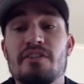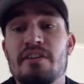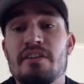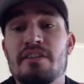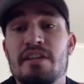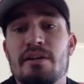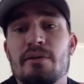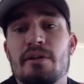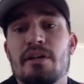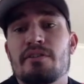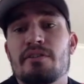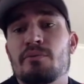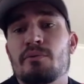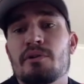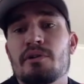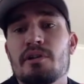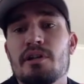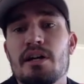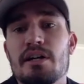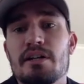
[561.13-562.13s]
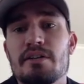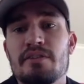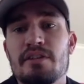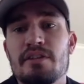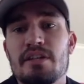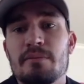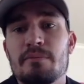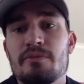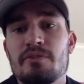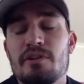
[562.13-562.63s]
I think that's where a lot of
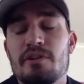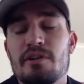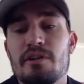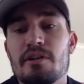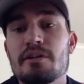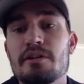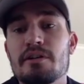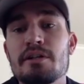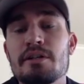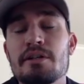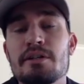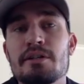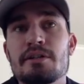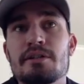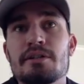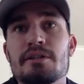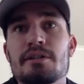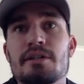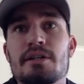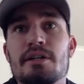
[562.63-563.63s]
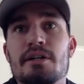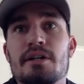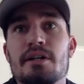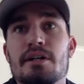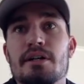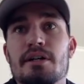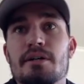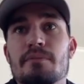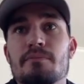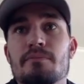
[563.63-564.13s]
teams are
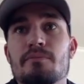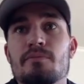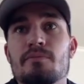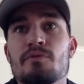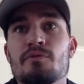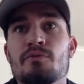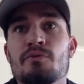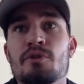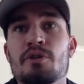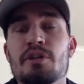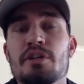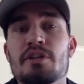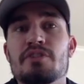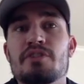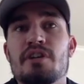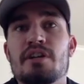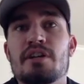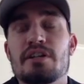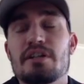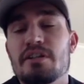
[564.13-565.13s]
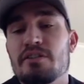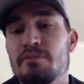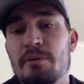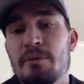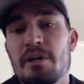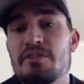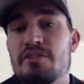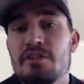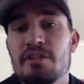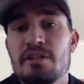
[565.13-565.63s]
really trying to,
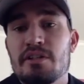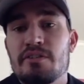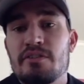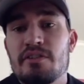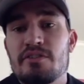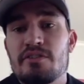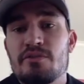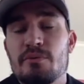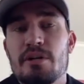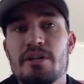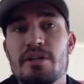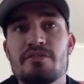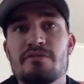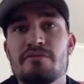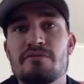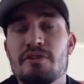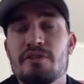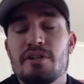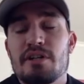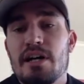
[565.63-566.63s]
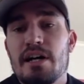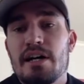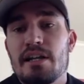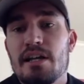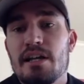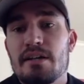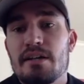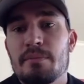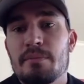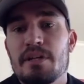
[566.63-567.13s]
especially in a situation for a guy
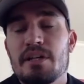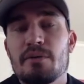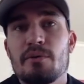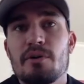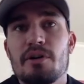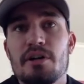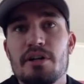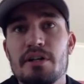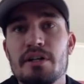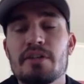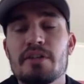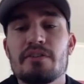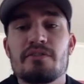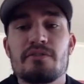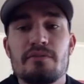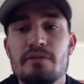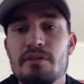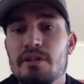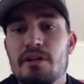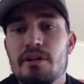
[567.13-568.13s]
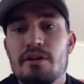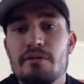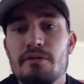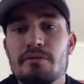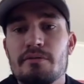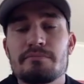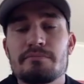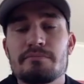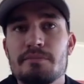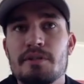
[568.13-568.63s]
like me, where it is, you
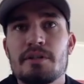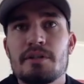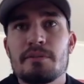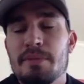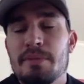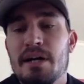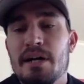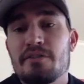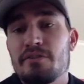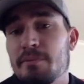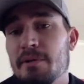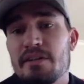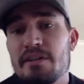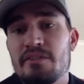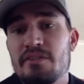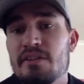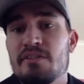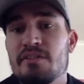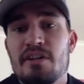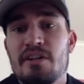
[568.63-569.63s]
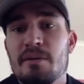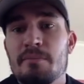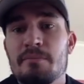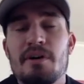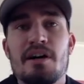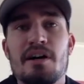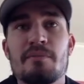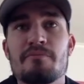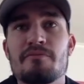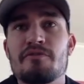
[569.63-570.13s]
know, a bounce back season.
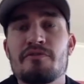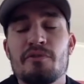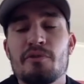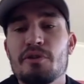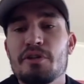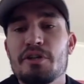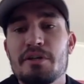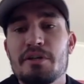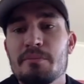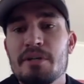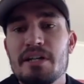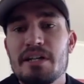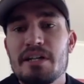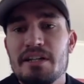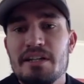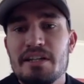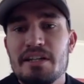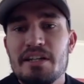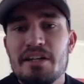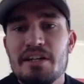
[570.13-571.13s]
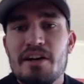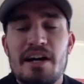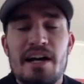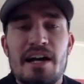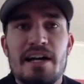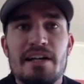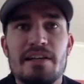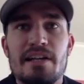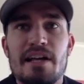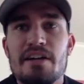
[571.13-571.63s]
I'm fully admitting the year I
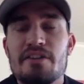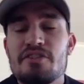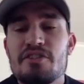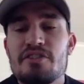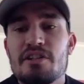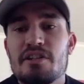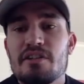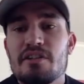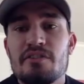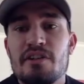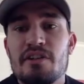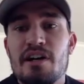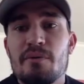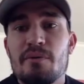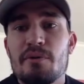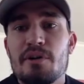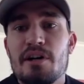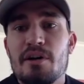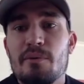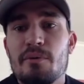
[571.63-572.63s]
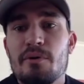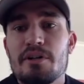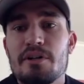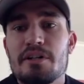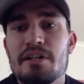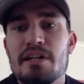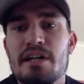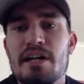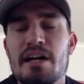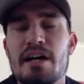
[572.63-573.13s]
had last year is not what I
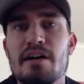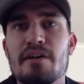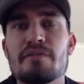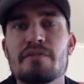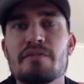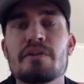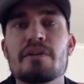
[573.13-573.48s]
wanted to have.